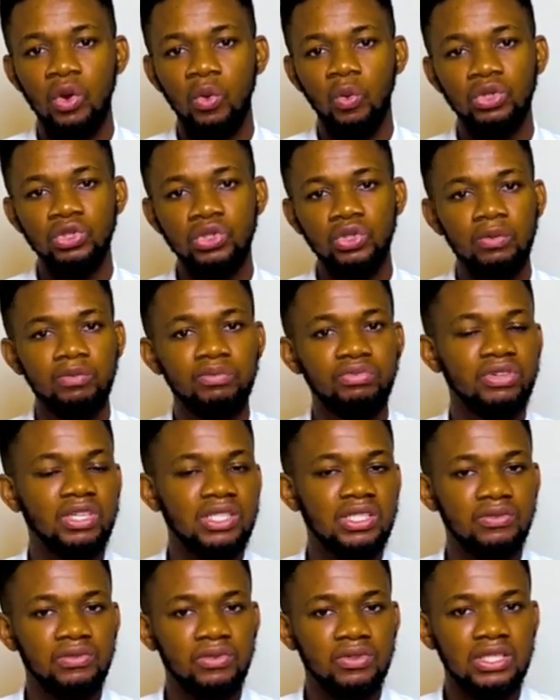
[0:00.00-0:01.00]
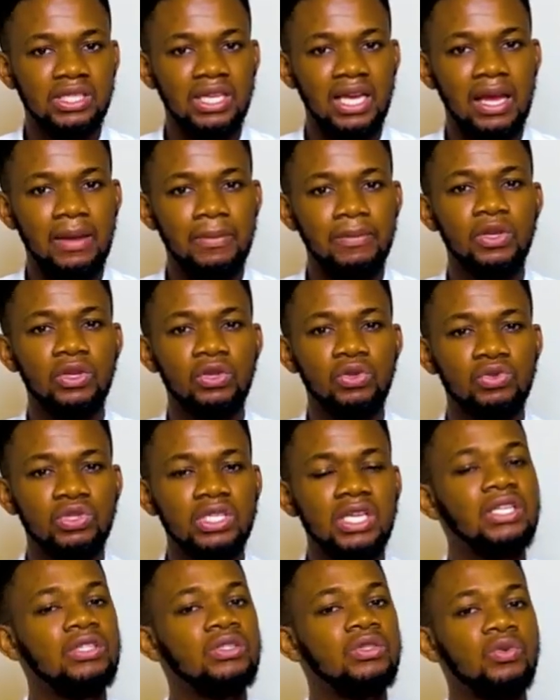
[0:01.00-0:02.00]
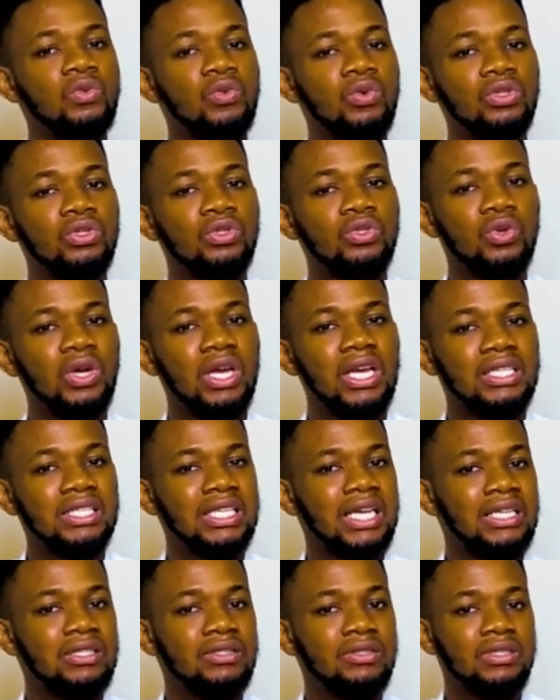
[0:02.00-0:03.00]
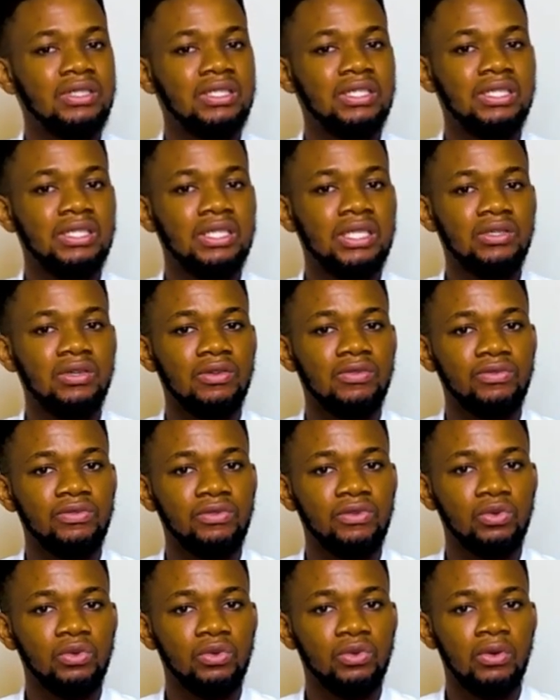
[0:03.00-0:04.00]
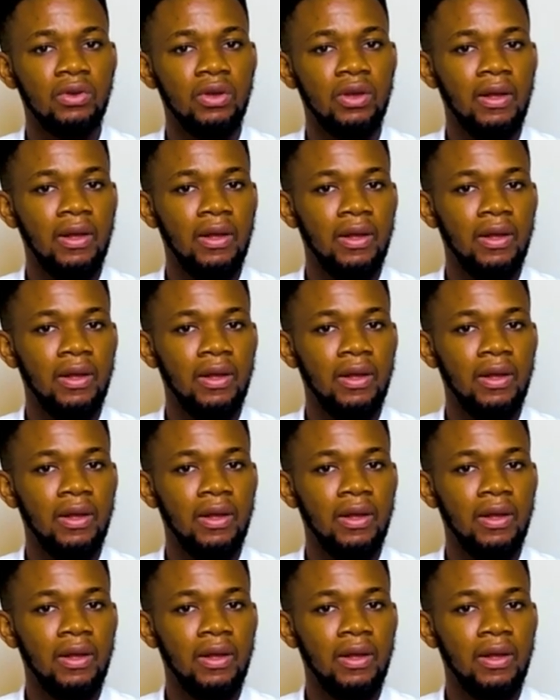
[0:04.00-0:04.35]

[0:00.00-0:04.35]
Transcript: Once you're pressed for time, you tend to want to enter into the state of flow